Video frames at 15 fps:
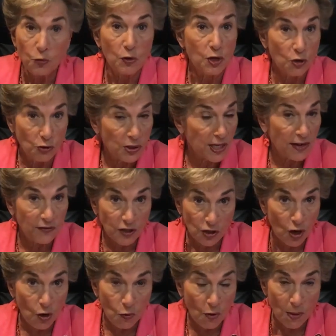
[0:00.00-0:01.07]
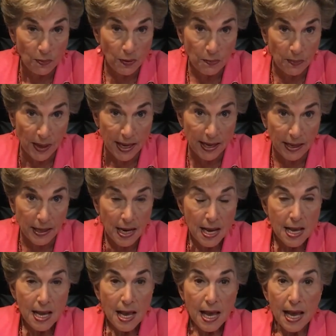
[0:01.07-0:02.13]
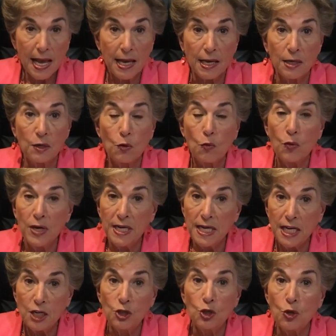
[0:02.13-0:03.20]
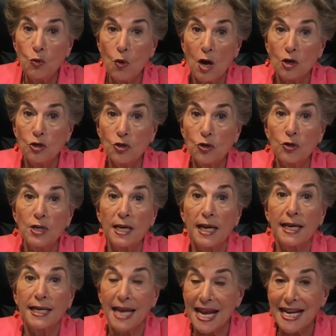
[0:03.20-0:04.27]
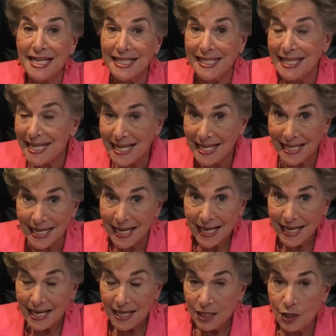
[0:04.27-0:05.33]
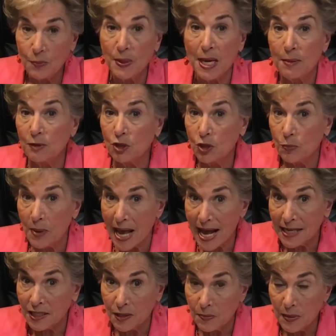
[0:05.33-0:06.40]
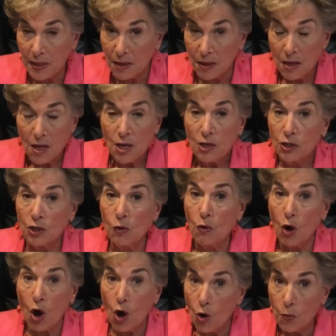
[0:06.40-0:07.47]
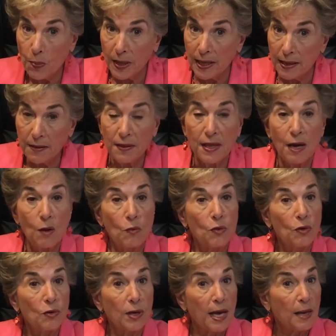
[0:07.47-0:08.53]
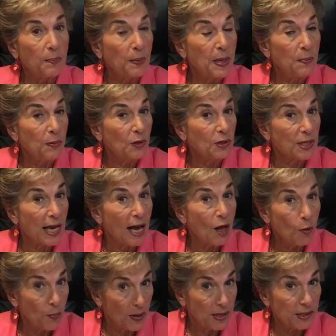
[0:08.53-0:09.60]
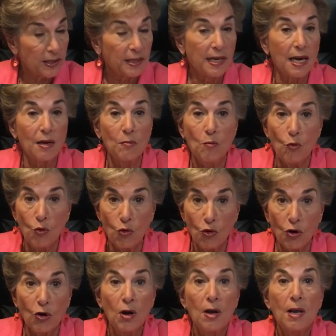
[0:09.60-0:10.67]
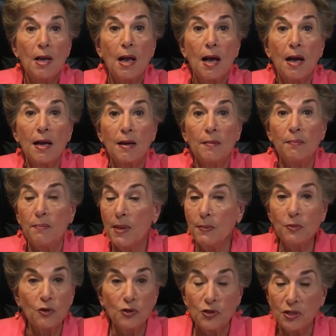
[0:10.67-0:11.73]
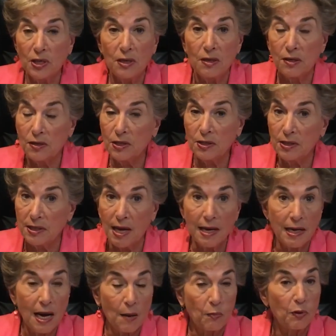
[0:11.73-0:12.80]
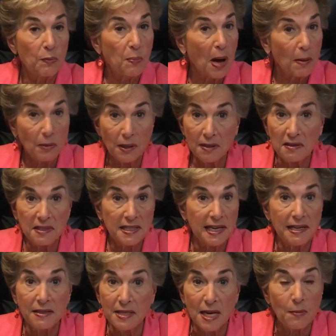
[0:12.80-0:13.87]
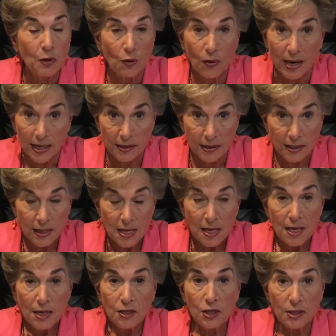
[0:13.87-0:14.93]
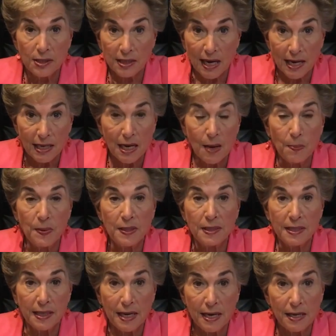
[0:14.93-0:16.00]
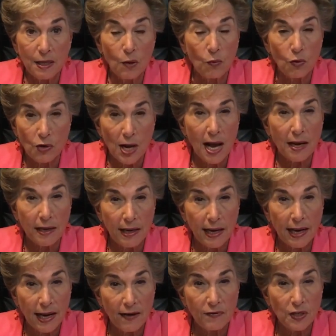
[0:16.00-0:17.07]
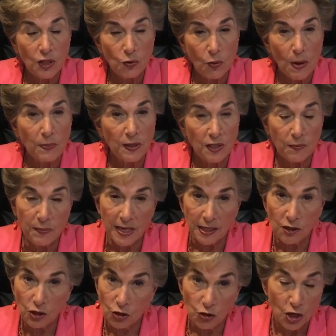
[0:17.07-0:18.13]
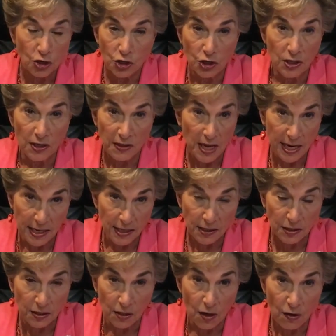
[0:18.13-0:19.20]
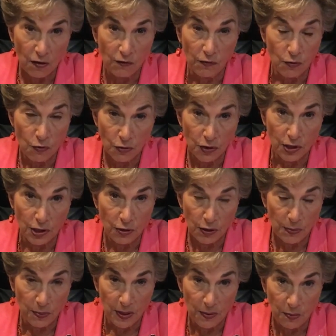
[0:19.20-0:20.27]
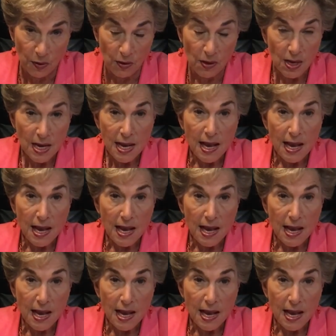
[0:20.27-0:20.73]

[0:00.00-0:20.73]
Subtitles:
We used to have assault weapon ban, and we need 218 to be able to pass a bill. So we're hoping that we'll get people to help us get more members to sign up, Republicans and Democrats, to sign up and say that we're not going to have these weapons of mass destruction in the hands of ordinary people.